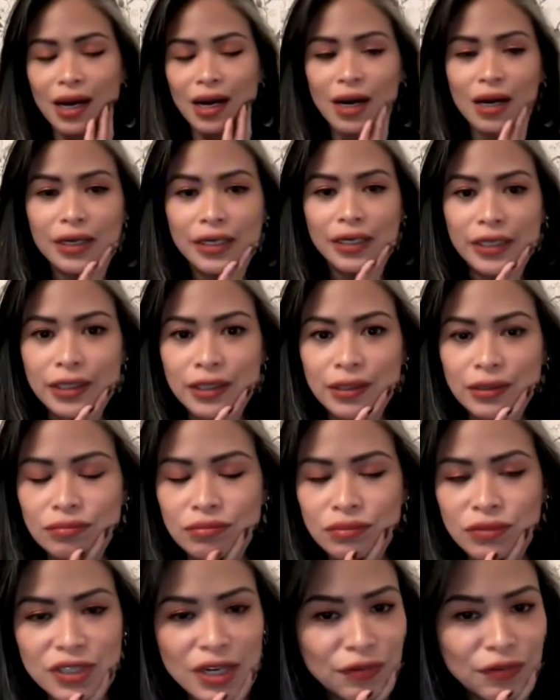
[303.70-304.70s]
I
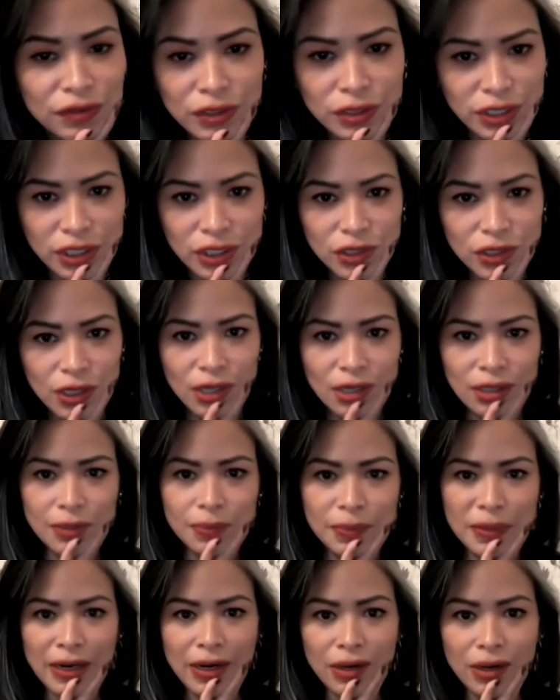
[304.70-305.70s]
definitely talk
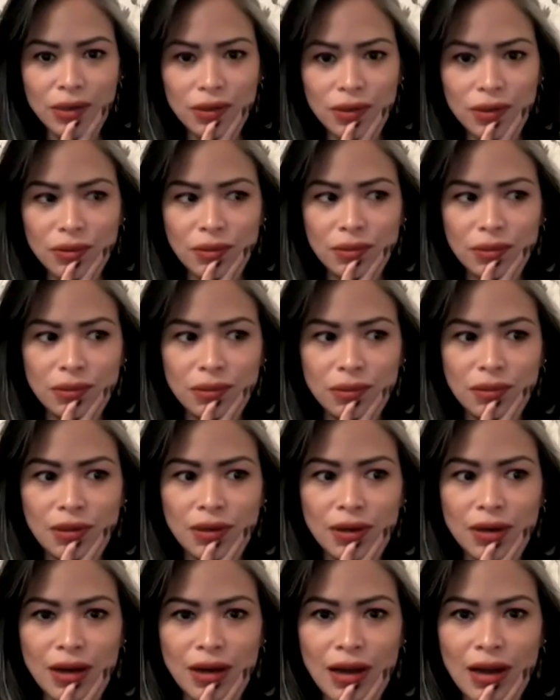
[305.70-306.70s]
about
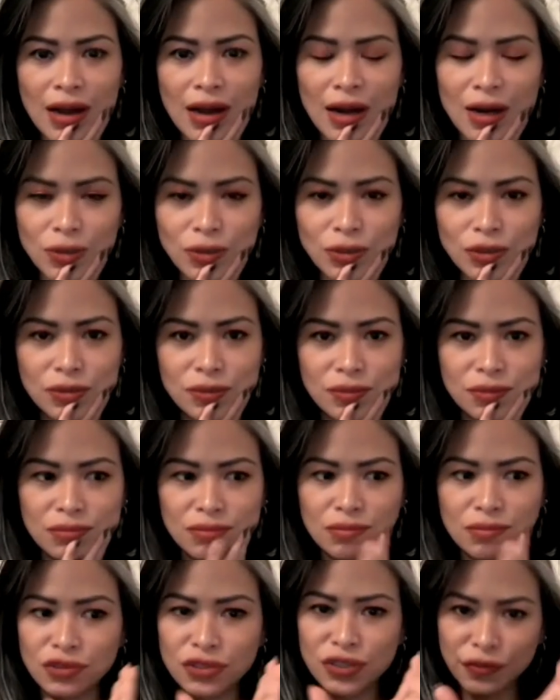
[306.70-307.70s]
how
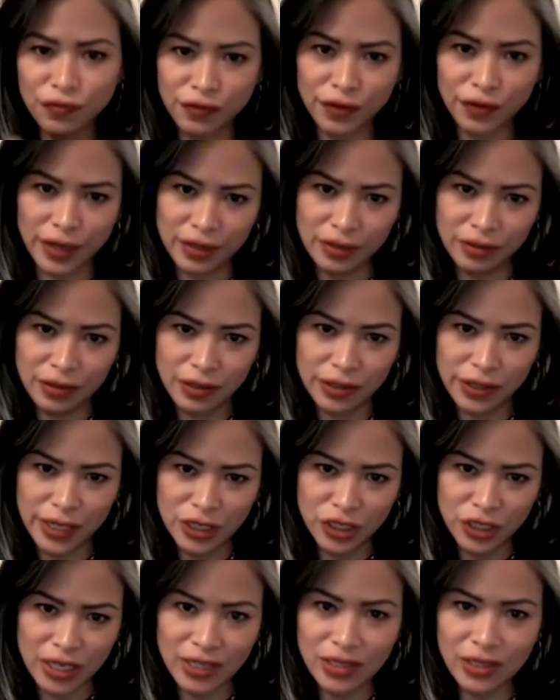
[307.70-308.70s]
different their
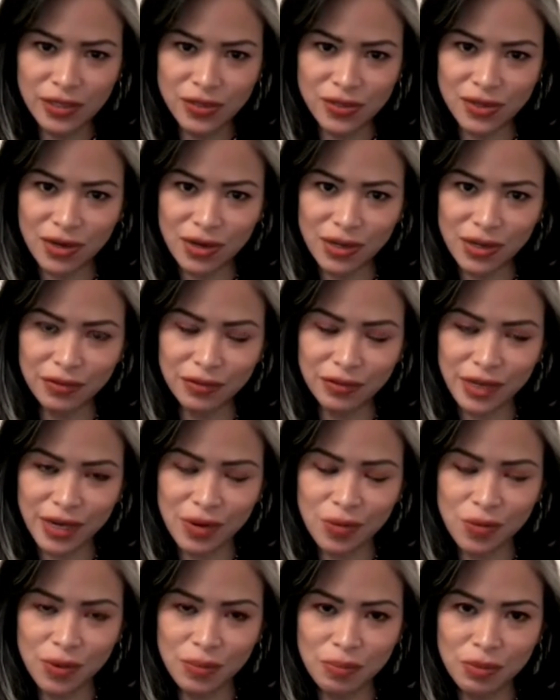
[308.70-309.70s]
agendas are,
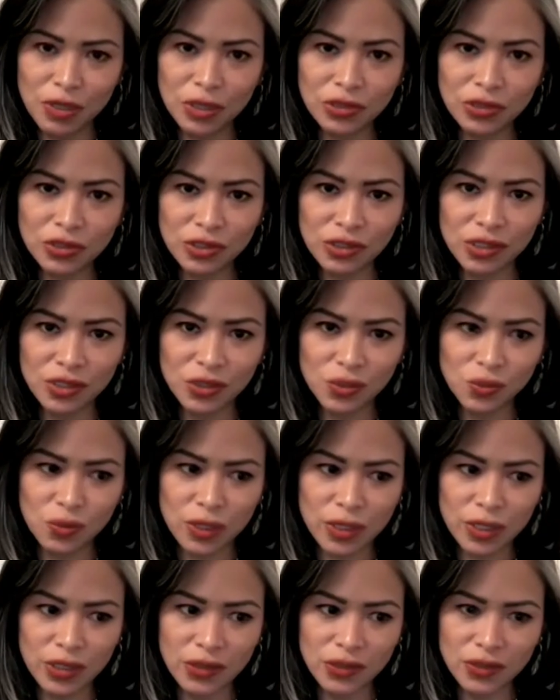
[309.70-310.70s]
that one person is
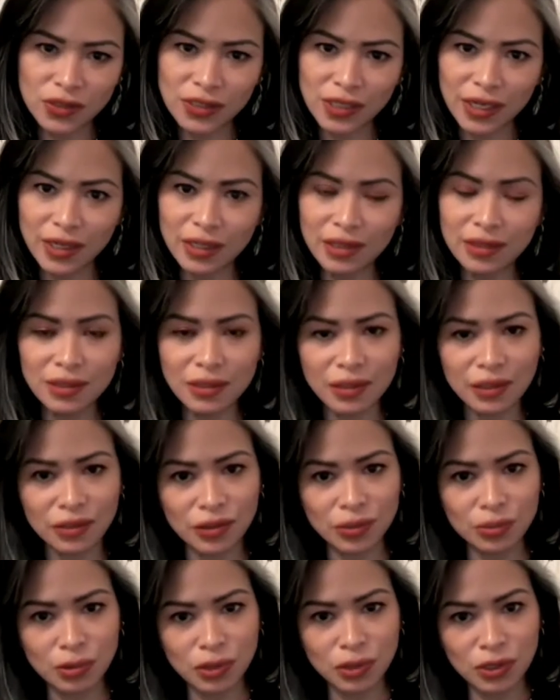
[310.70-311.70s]
wanting to stay and
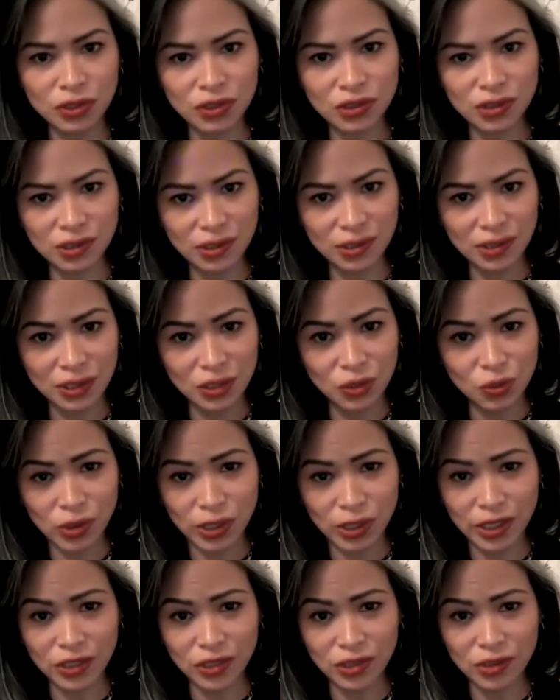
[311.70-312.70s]
another person is
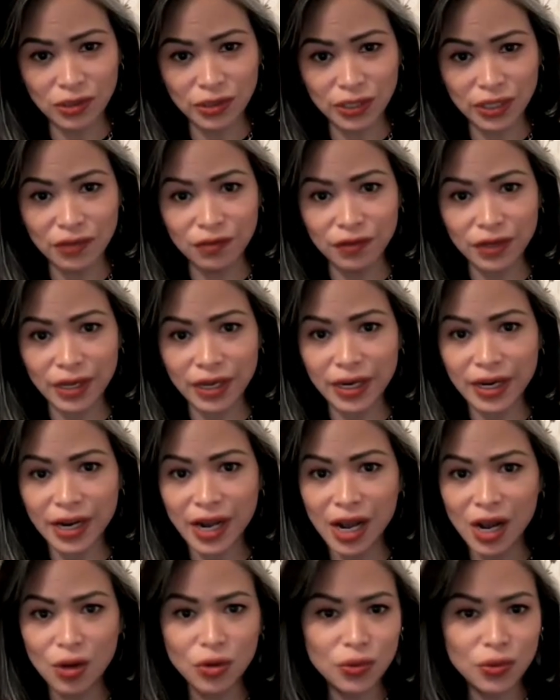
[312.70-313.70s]
wanting to leave. And
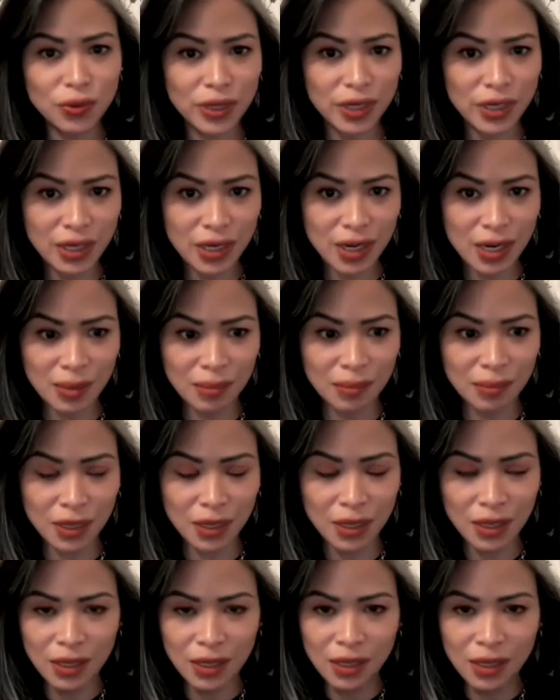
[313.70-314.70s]
how do we come
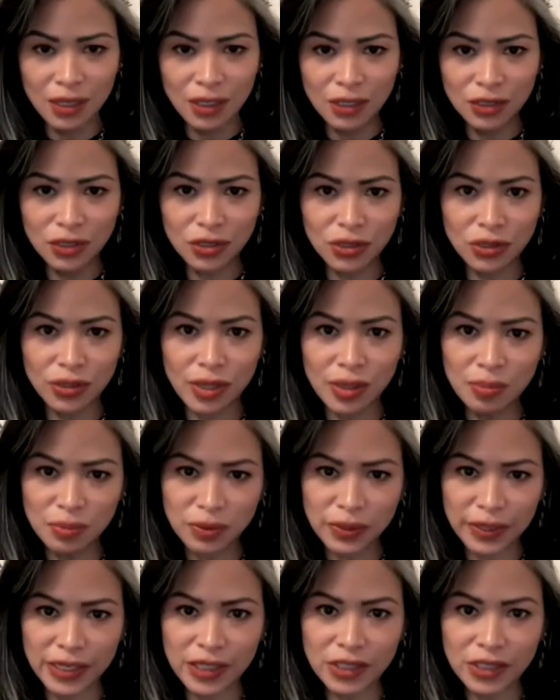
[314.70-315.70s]
to a
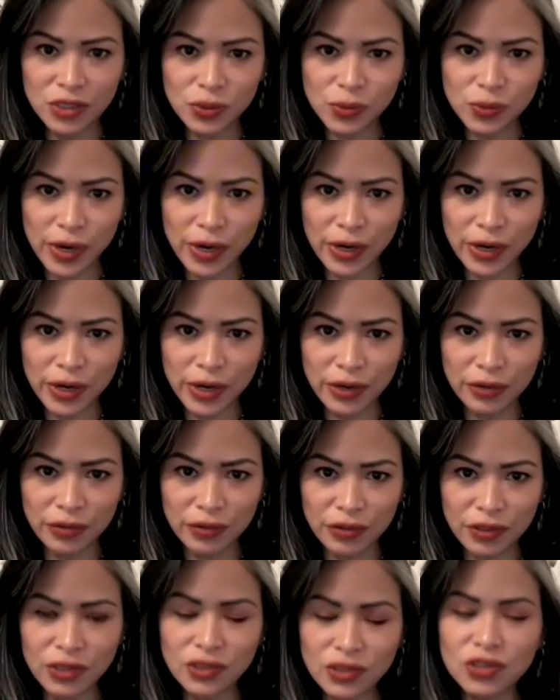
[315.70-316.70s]
place where
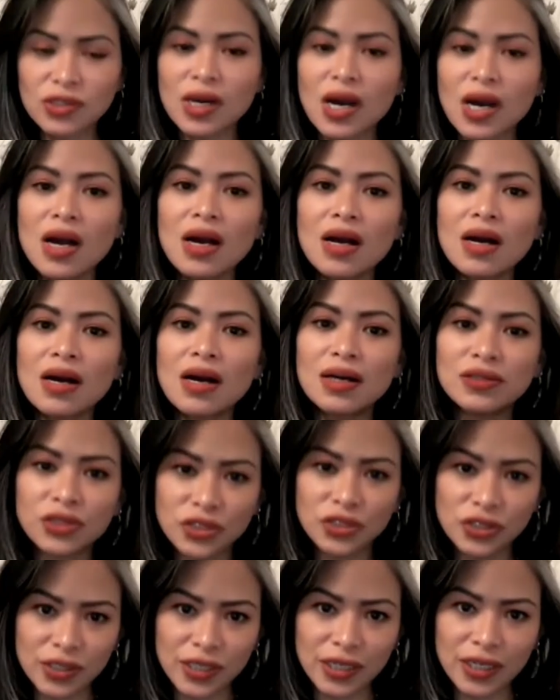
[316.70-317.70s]
there's
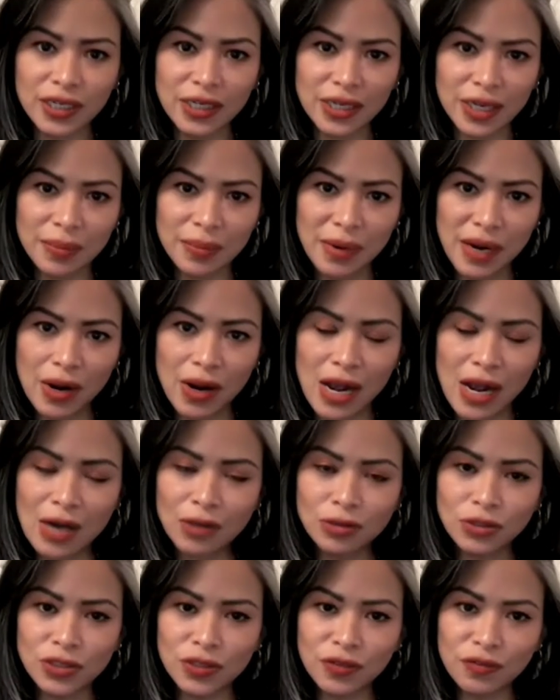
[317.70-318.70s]
understanding about how
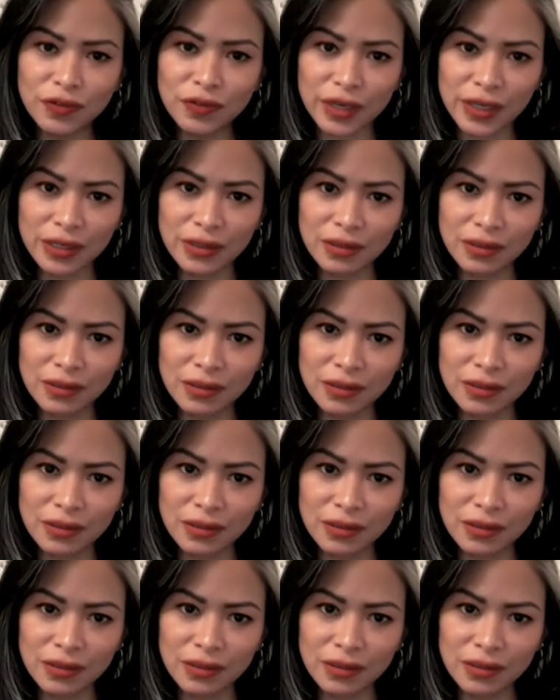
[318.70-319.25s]
different